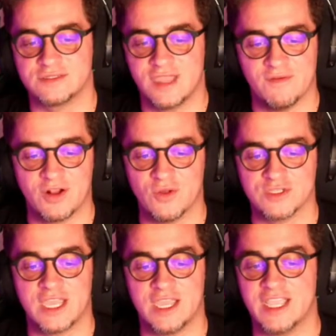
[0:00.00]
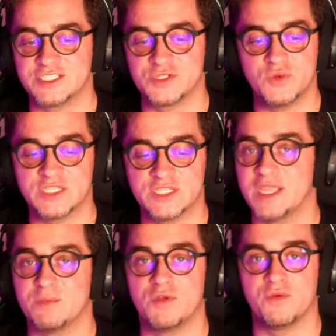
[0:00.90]
have a close eye. As soon as we
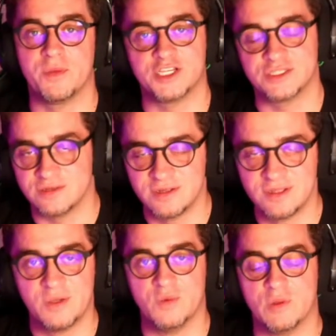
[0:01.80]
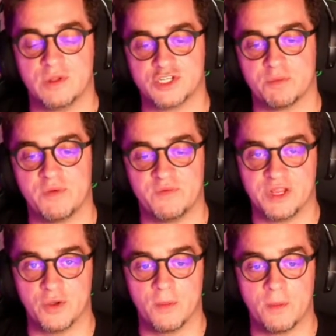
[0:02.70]
get more information, we will drop a
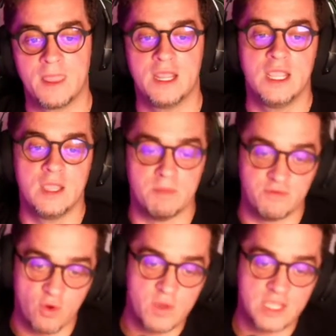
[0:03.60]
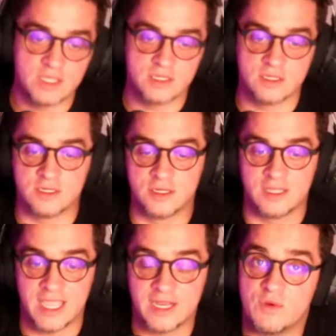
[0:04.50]
video. Before we
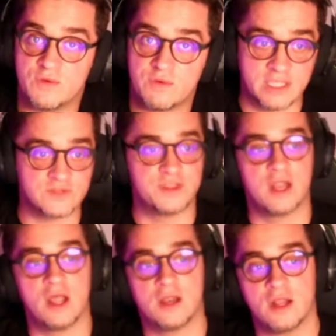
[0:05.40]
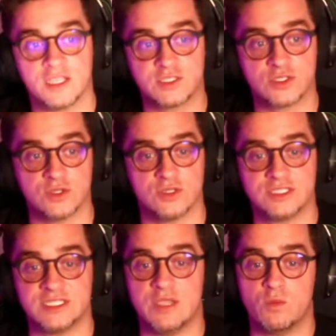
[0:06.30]
end with Mines of Dalarnia, let's also
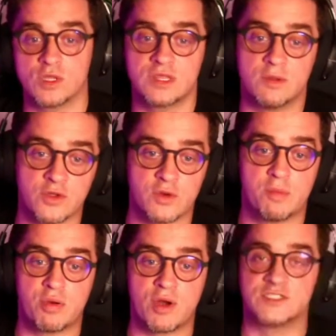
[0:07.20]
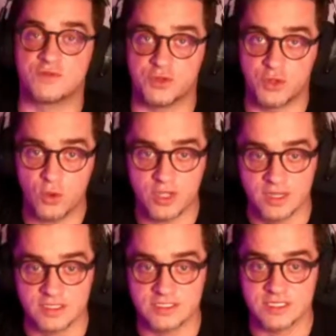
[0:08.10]
see what the current price of the token is.